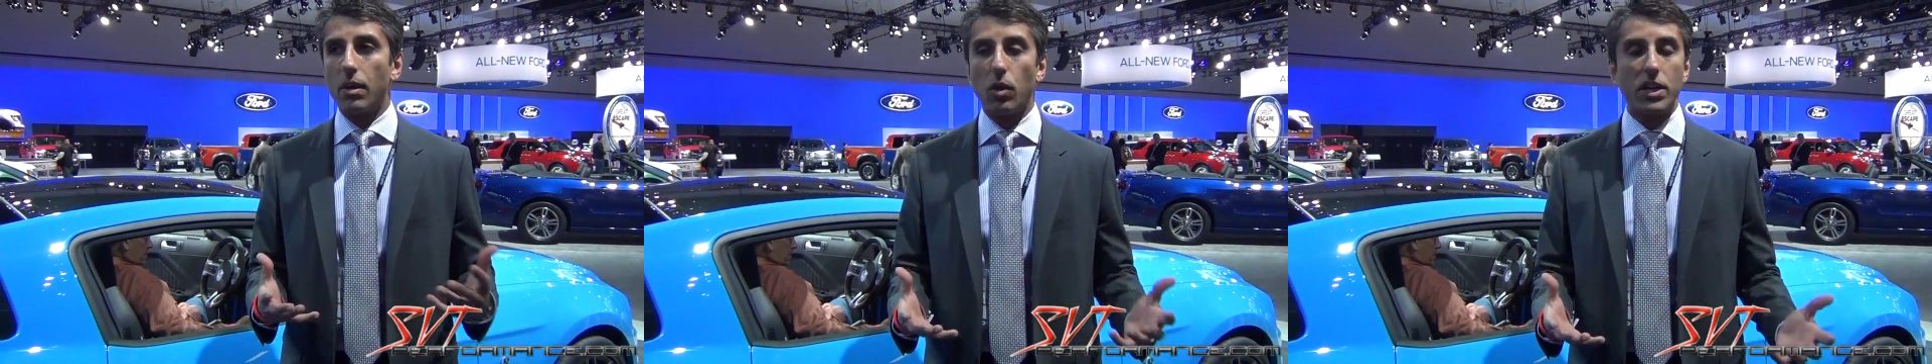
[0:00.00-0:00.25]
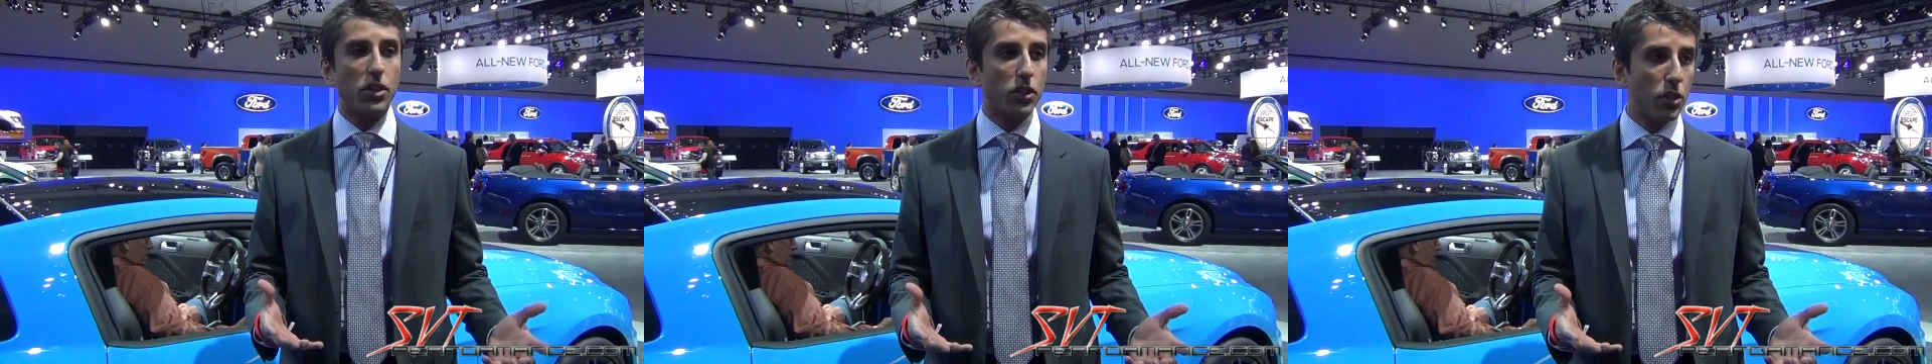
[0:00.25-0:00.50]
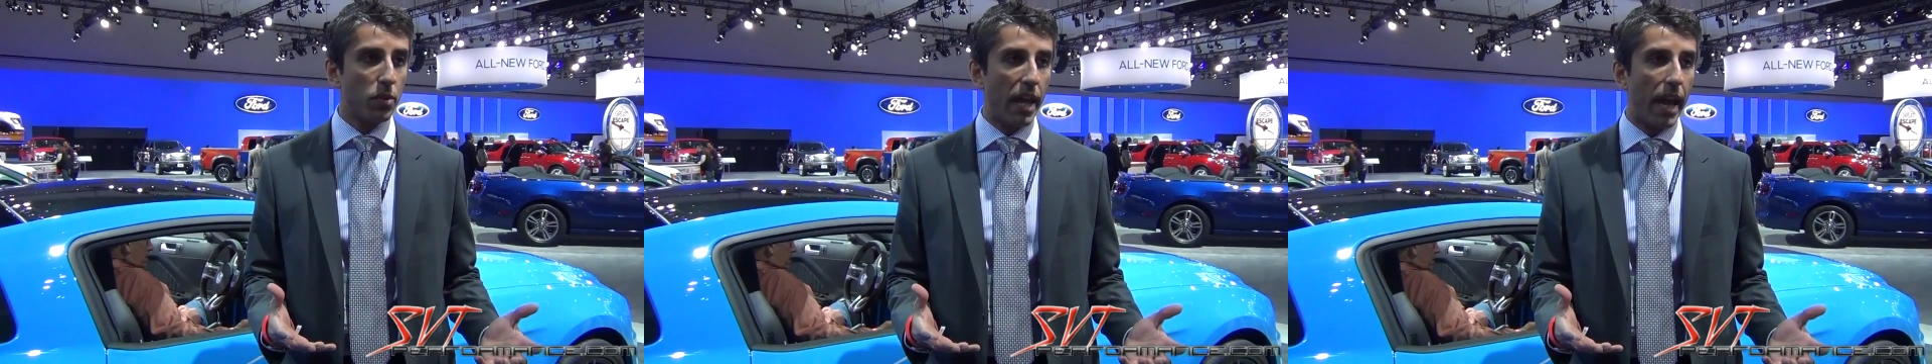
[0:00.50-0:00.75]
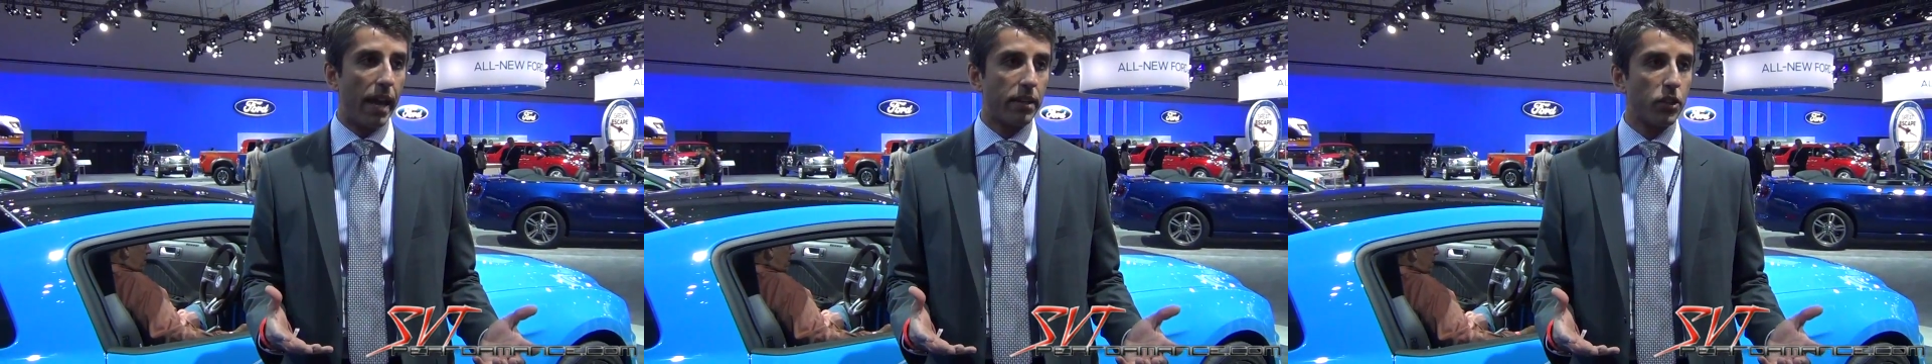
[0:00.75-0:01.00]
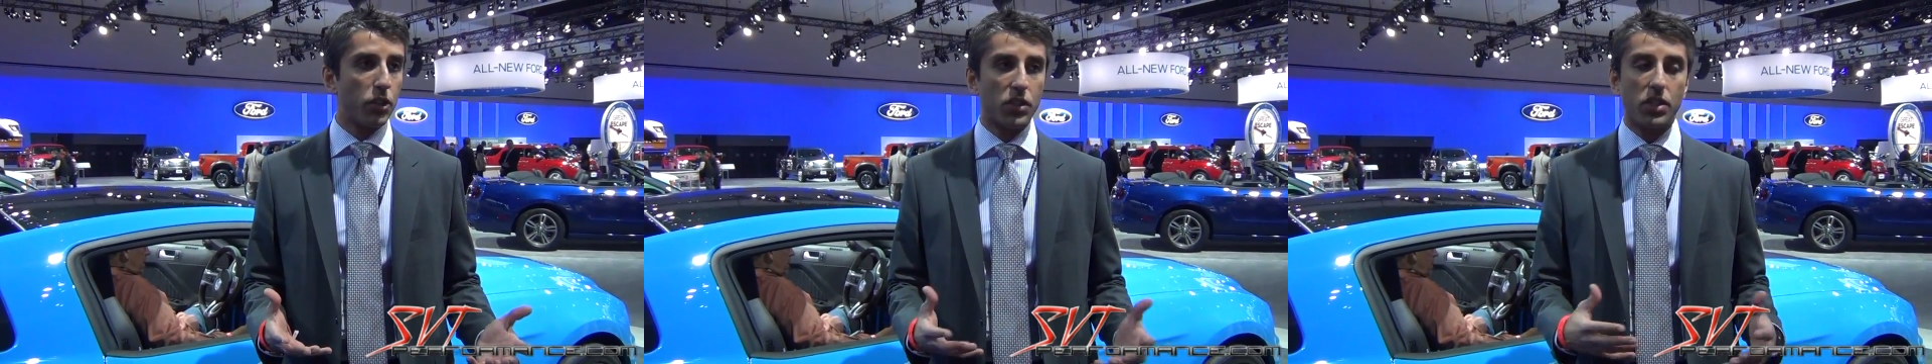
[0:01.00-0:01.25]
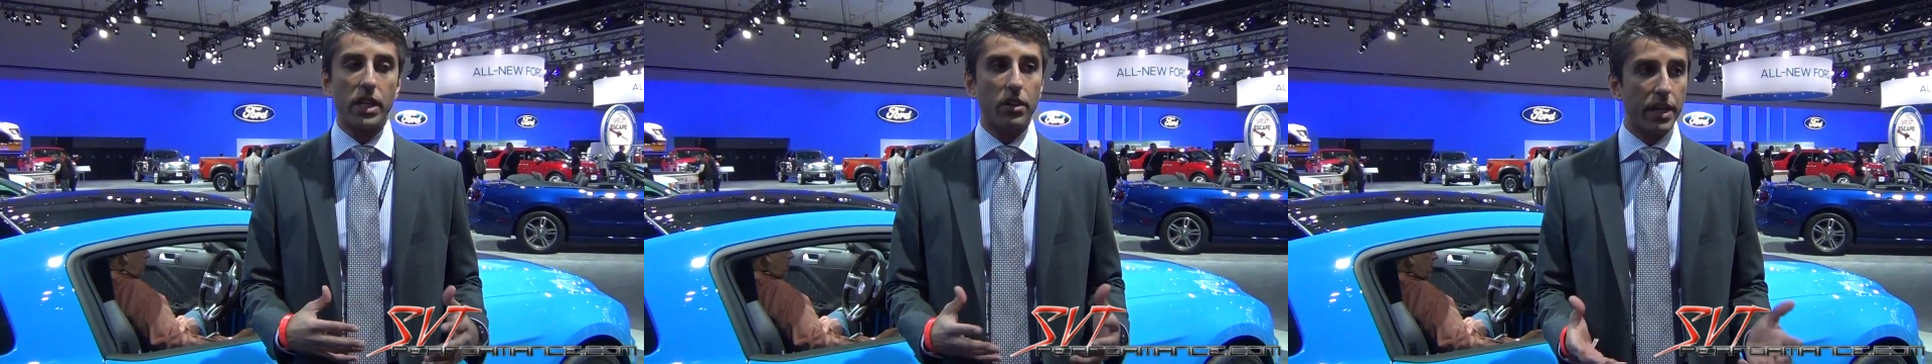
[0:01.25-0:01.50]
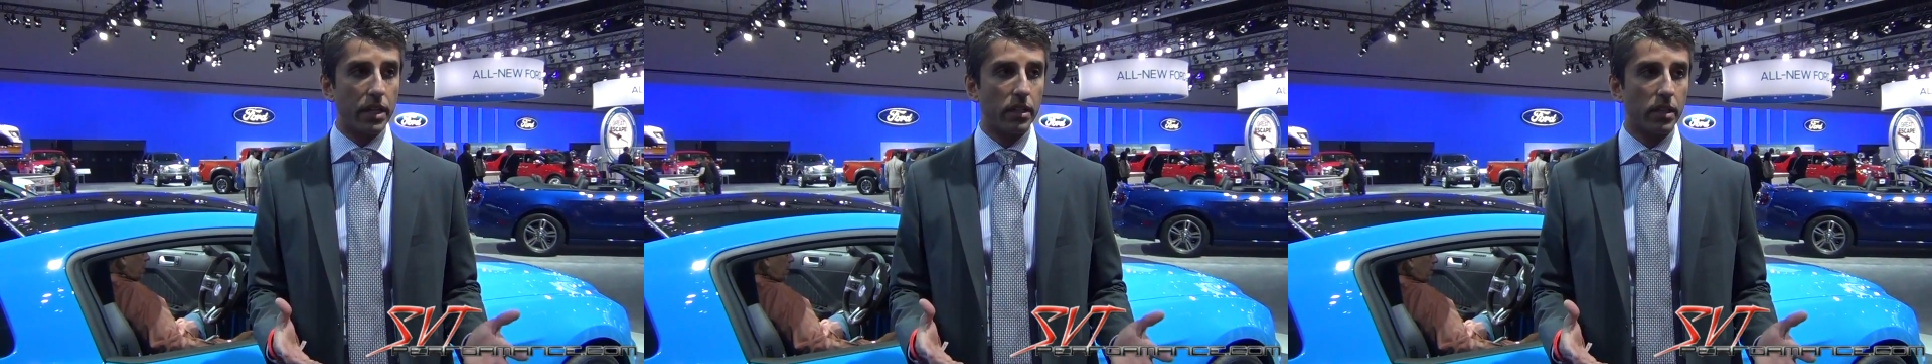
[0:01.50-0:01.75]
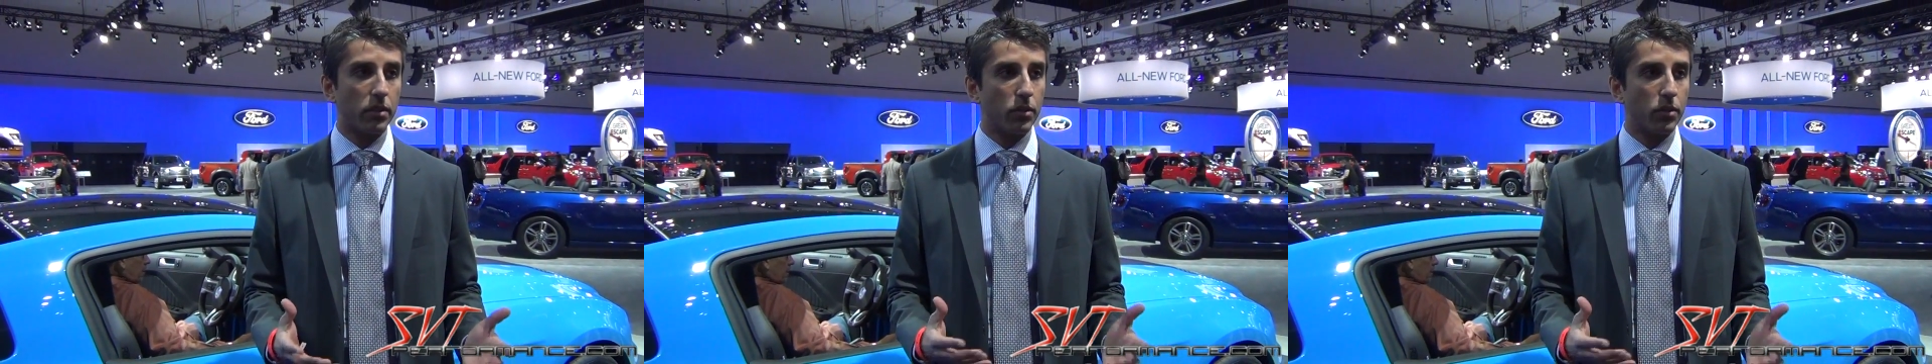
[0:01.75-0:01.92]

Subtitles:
And when you do that, your steering